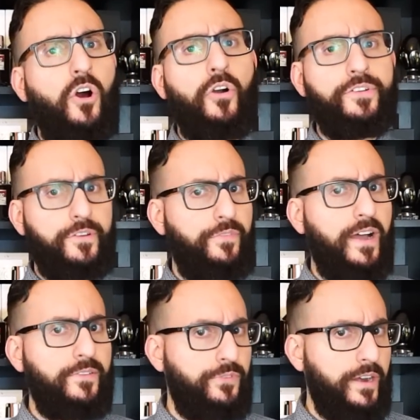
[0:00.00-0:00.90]

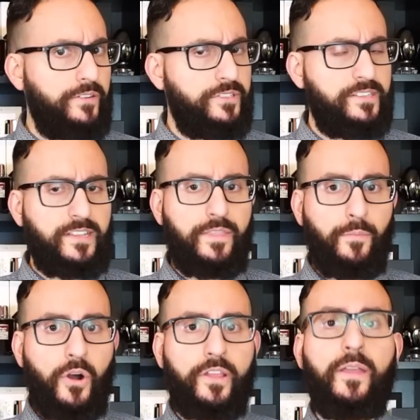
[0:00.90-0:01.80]
hard-to-find fragrances on the
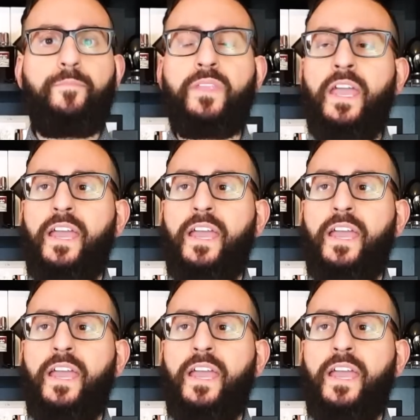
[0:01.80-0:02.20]
market.